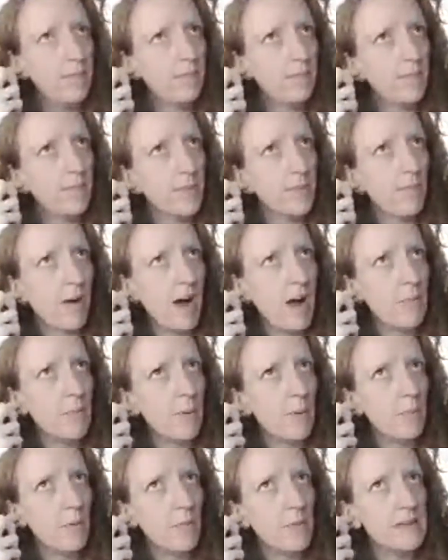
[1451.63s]
my
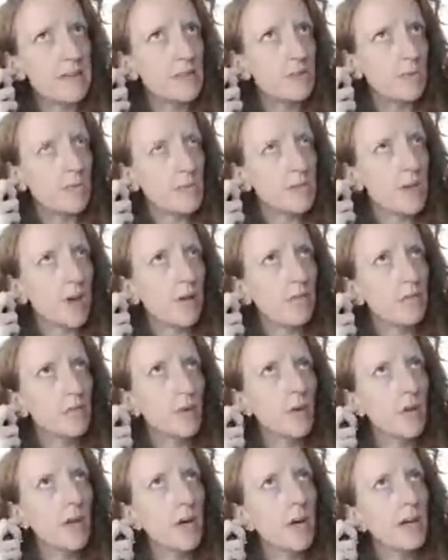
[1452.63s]
problem is sometimes when
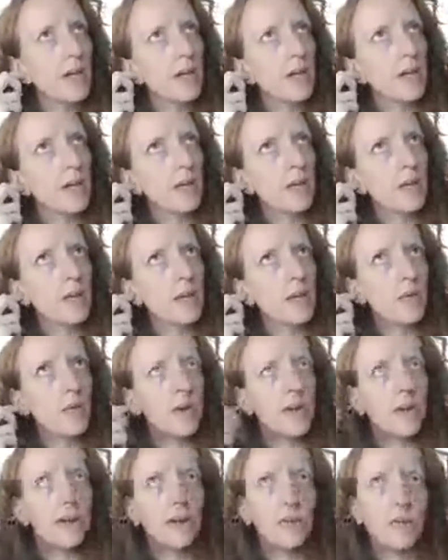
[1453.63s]
I
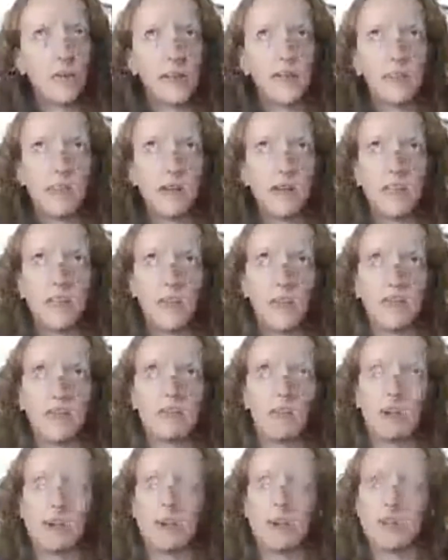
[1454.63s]
used
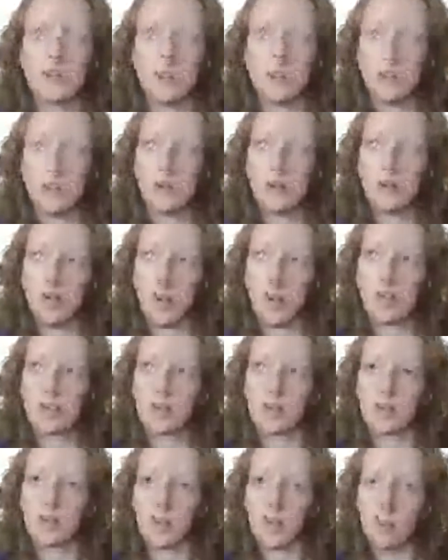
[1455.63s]
to just start doing
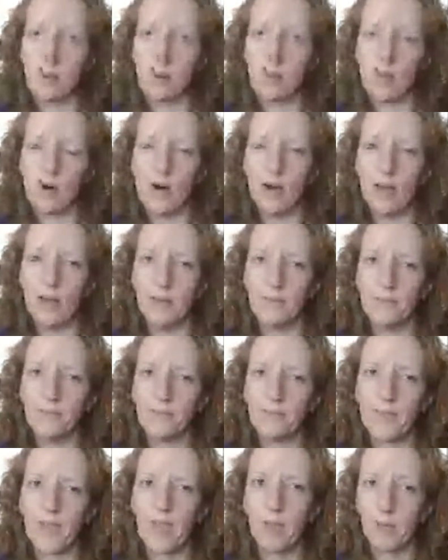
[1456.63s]
something one way
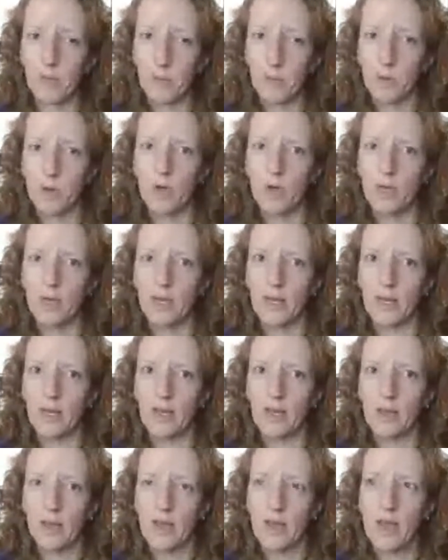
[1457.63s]
and it was working,
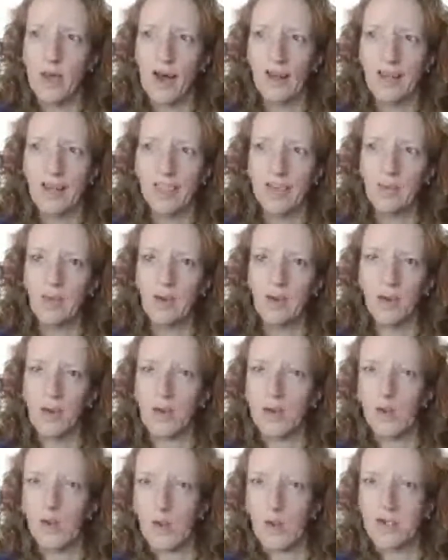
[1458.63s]
I'd still be
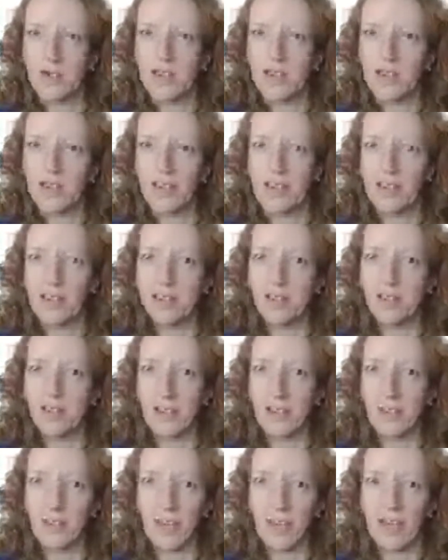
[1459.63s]
looking at other techniques and
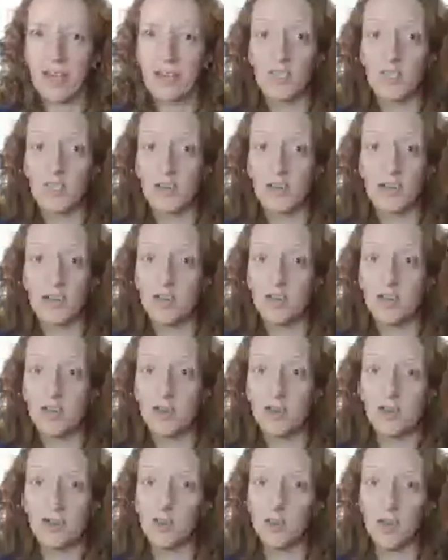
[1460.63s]
then I'd change it and then it'd be
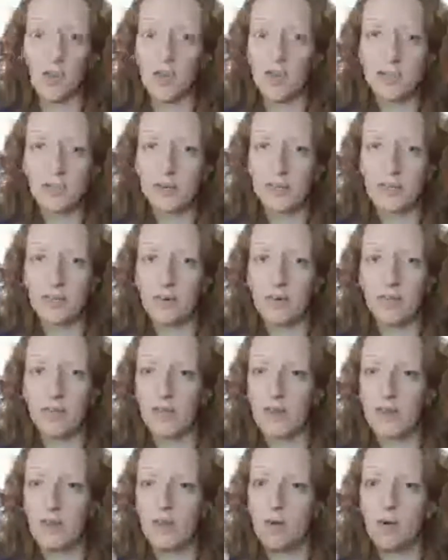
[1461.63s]
just a mishmash of everything
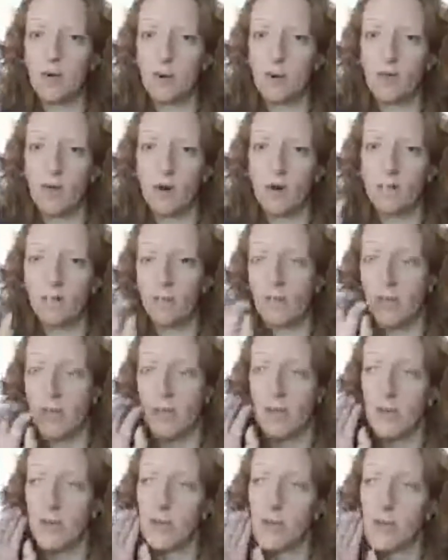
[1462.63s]
and it'd all go wrong.
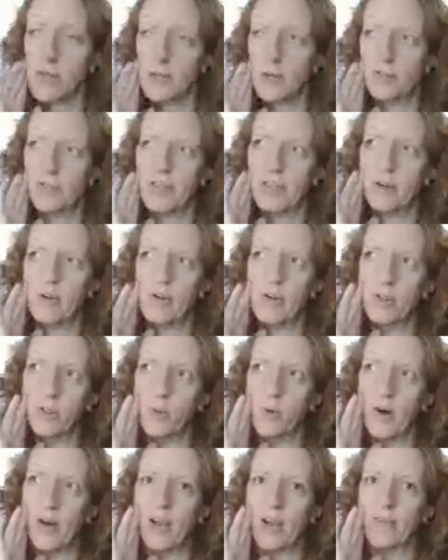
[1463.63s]
So I think all the
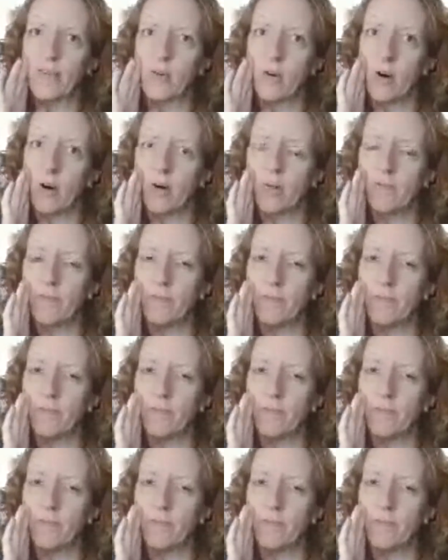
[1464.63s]
while I've got